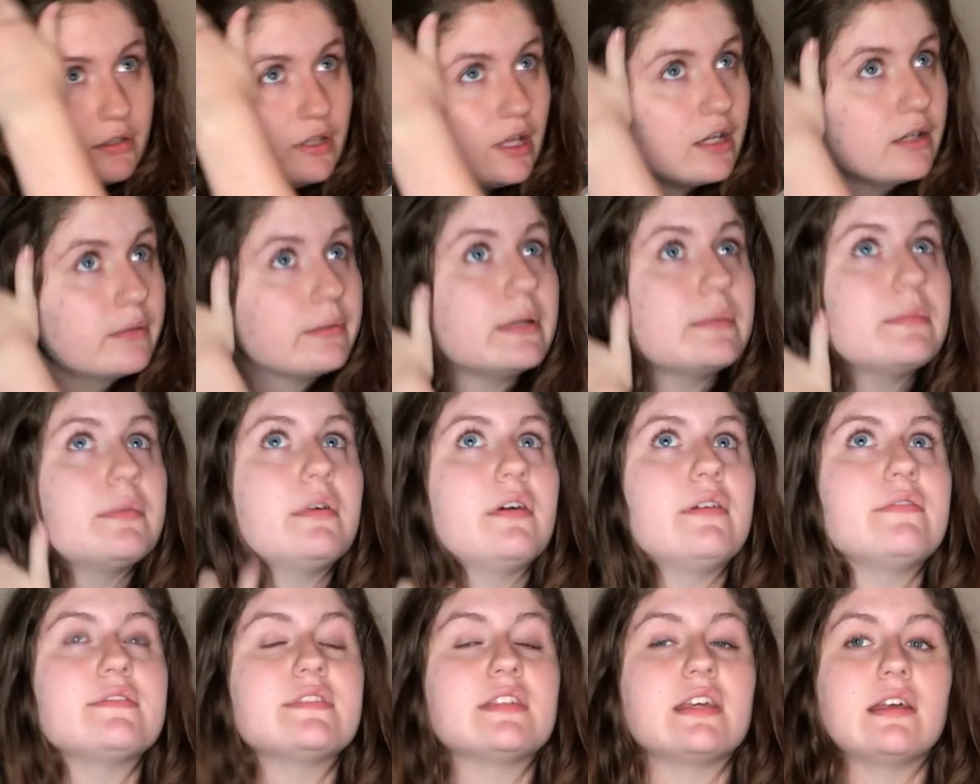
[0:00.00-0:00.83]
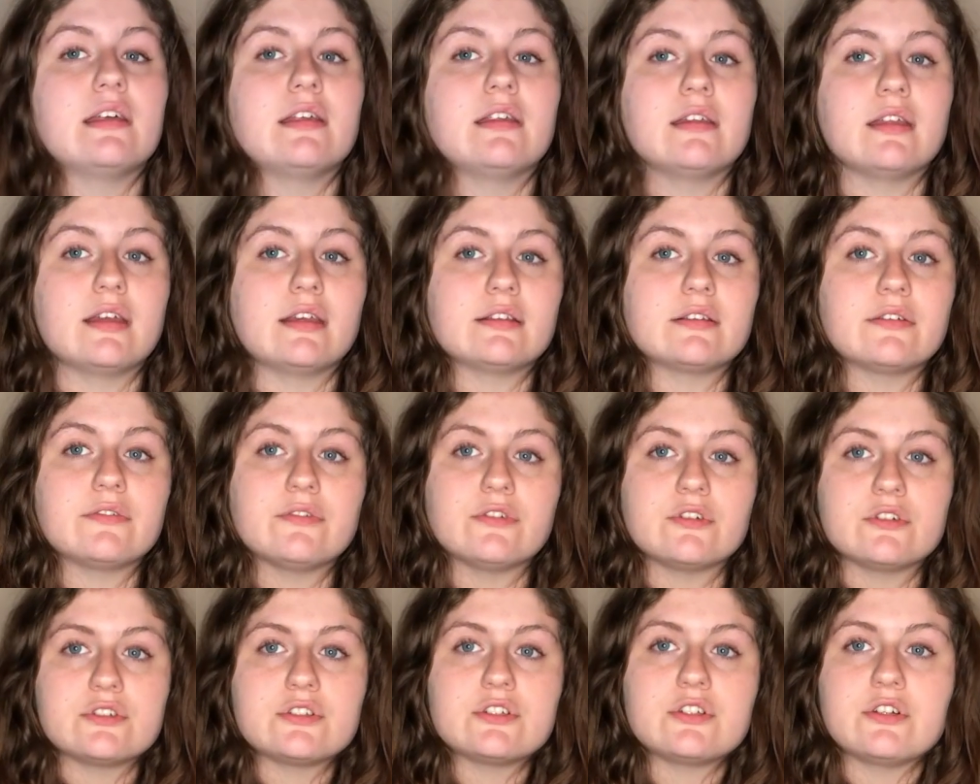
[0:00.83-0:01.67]
a lot of people have said like the
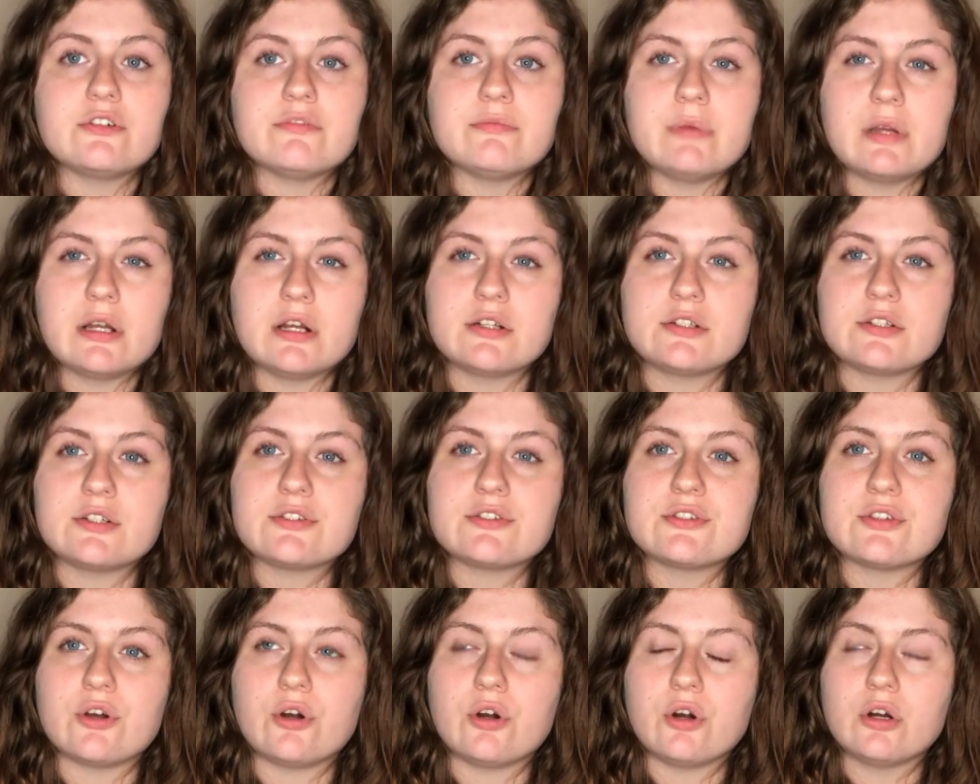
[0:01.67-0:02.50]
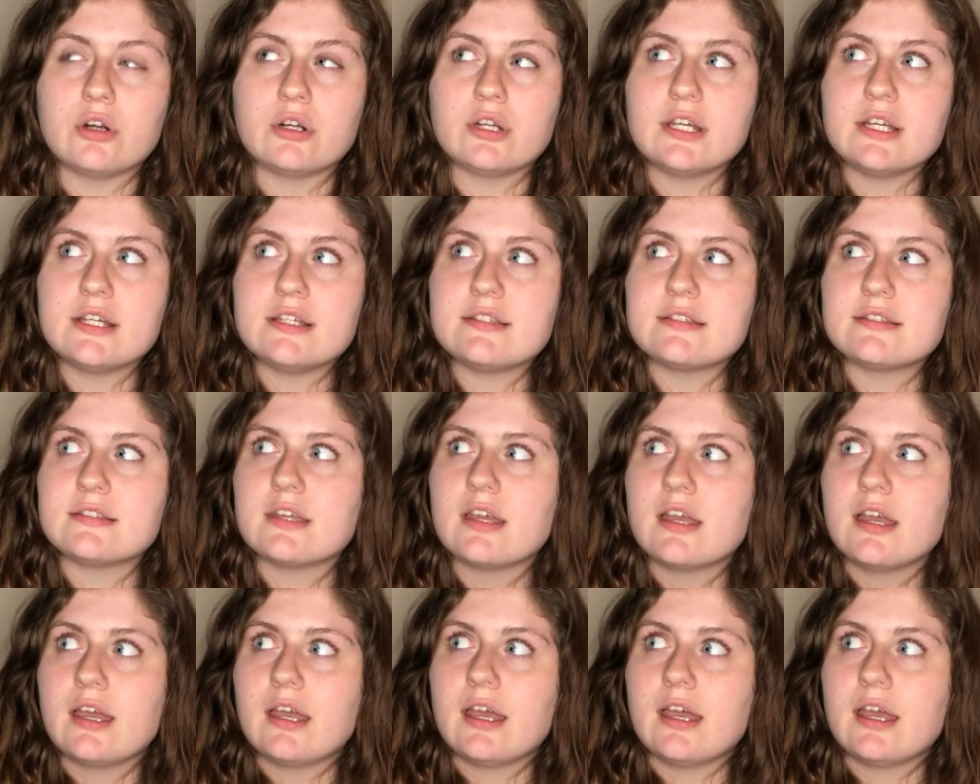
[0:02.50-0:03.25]
first year of marriage is the hardest,